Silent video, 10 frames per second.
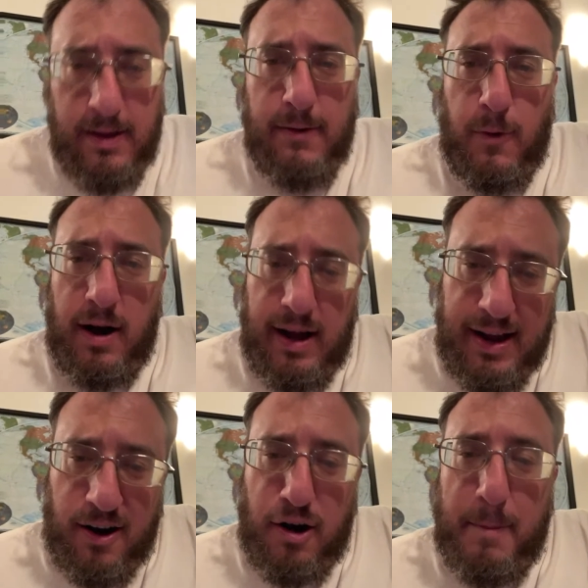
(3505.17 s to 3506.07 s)
Why
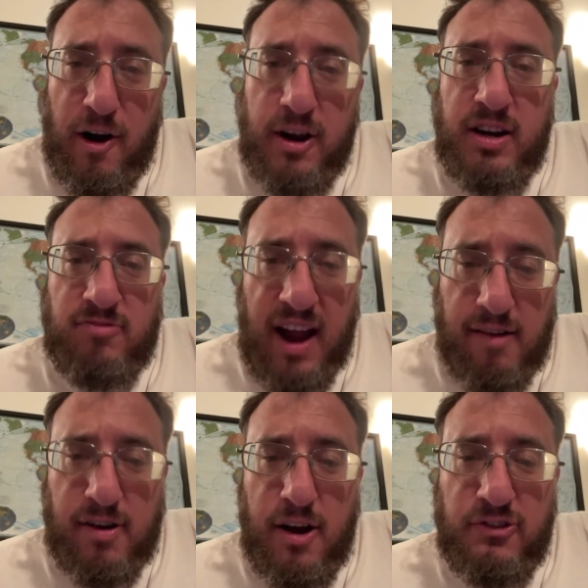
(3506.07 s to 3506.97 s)
are American
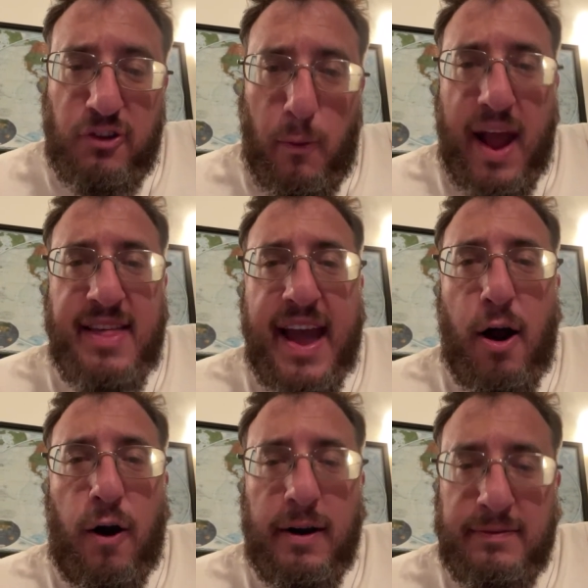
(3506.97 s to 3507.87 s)
railroads the way they are?